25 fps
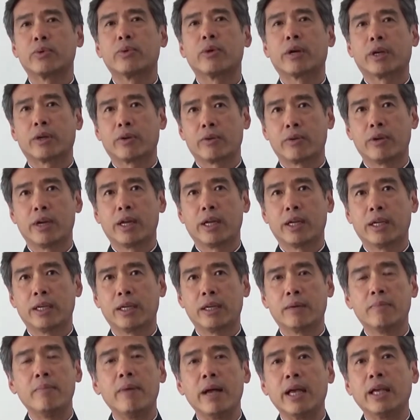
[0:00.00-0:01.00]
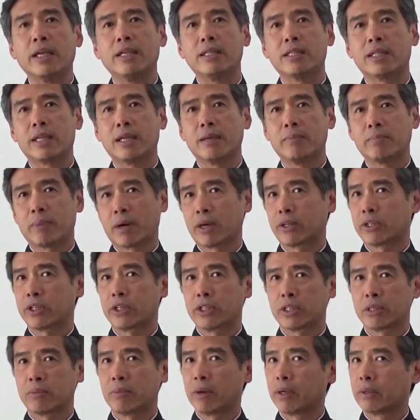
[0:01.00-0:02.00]
who are creating amazing
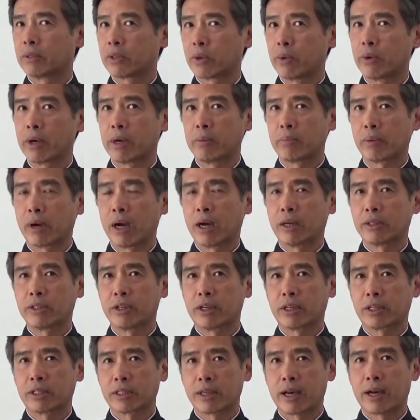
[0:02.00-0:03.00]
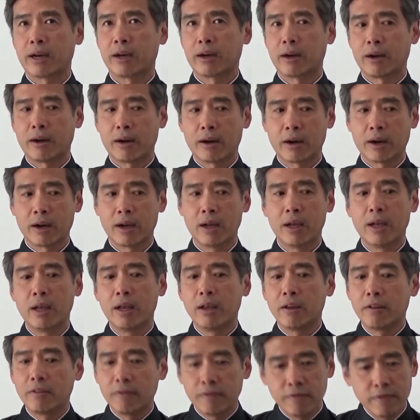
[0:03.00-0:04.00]
participatory projects that are
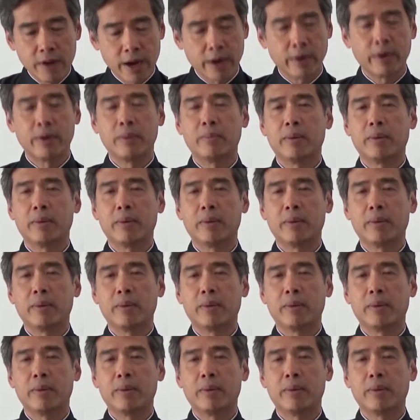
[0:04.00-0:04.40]
very